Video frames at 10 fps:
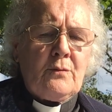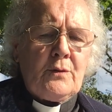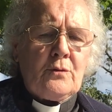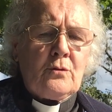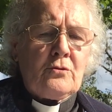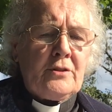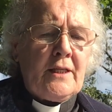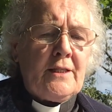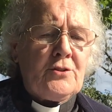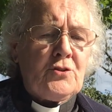with all
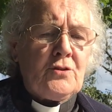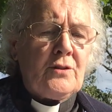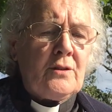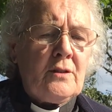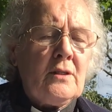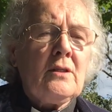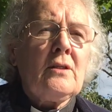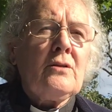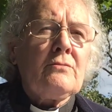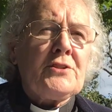creation,
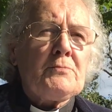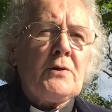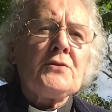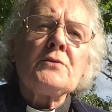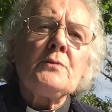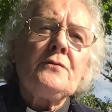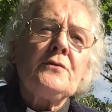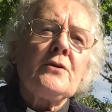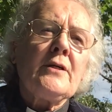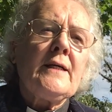responsible
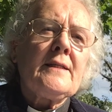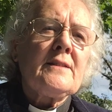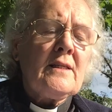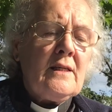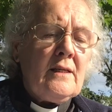for it,